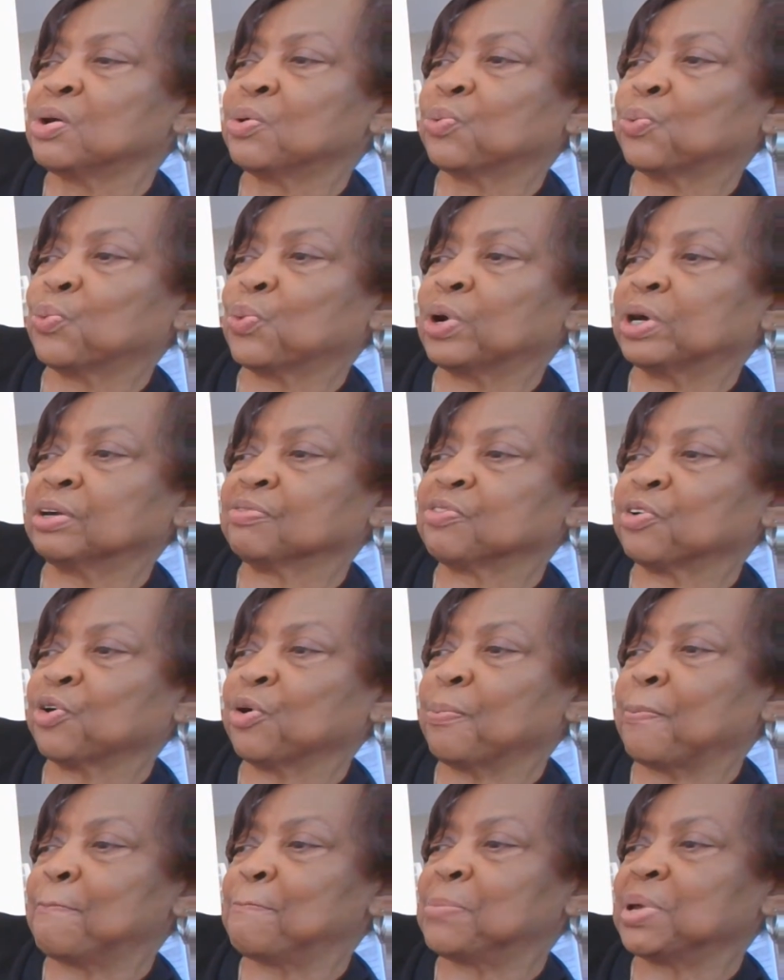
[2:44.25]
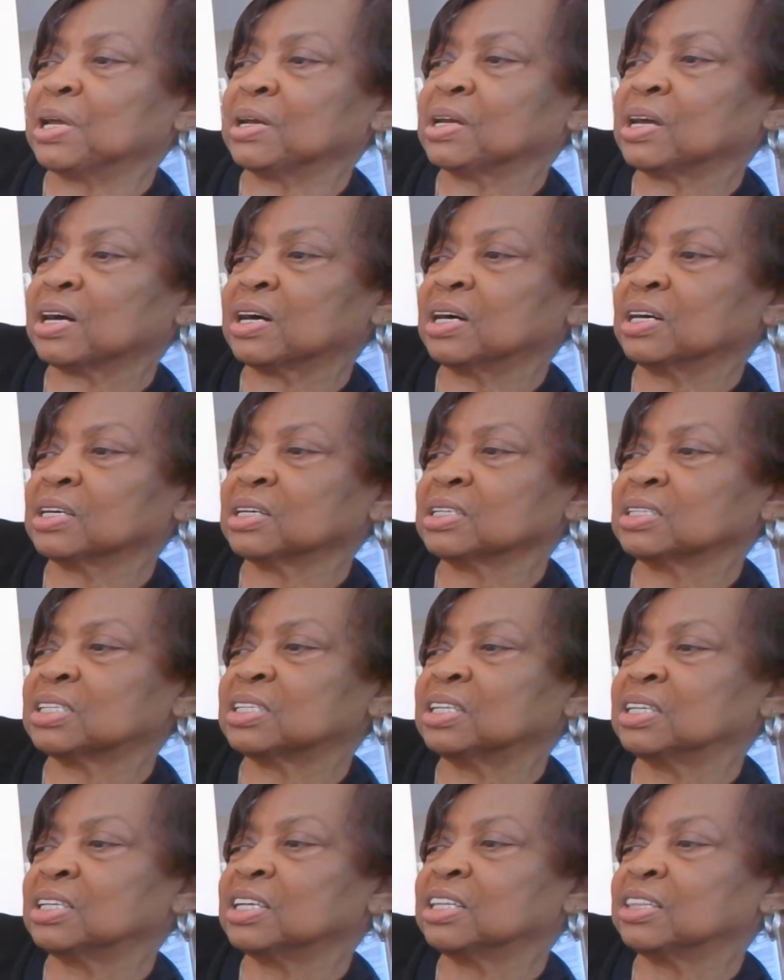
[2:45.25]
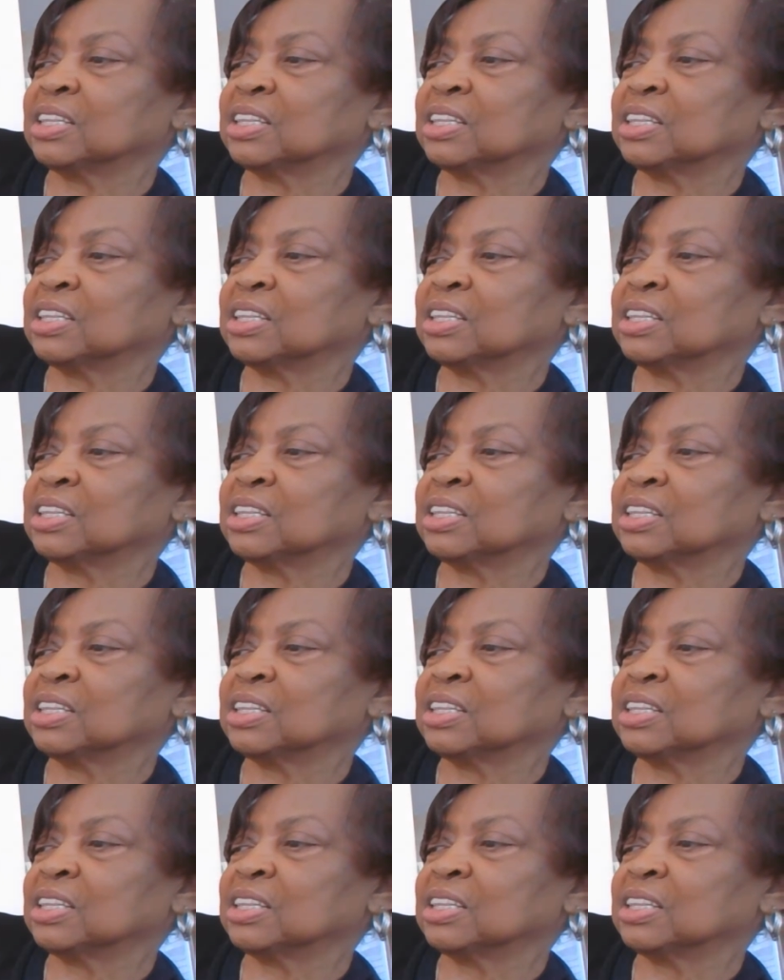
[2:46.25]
one of her big hugs,